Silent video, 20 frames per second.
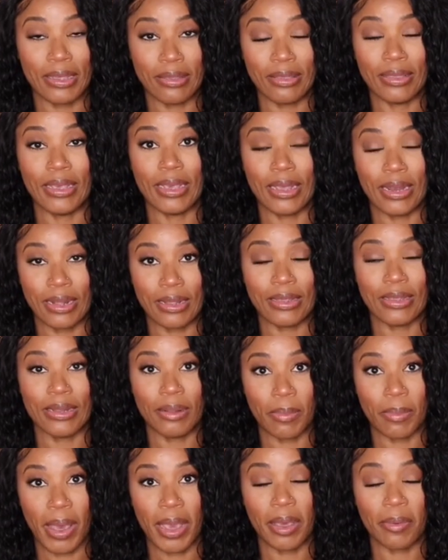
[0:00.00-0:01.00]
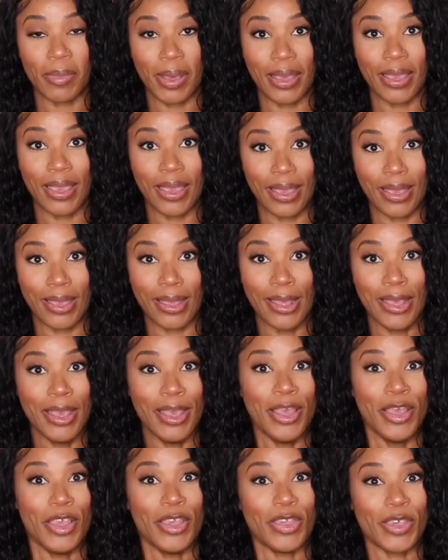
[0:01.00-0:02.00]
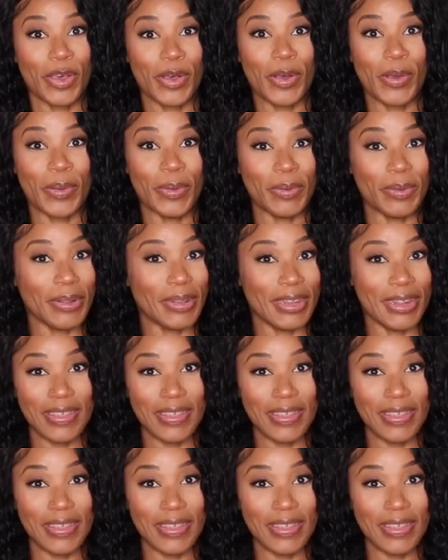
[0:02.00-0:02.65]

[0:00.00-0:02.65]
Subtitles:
It's digging into the back of my head. So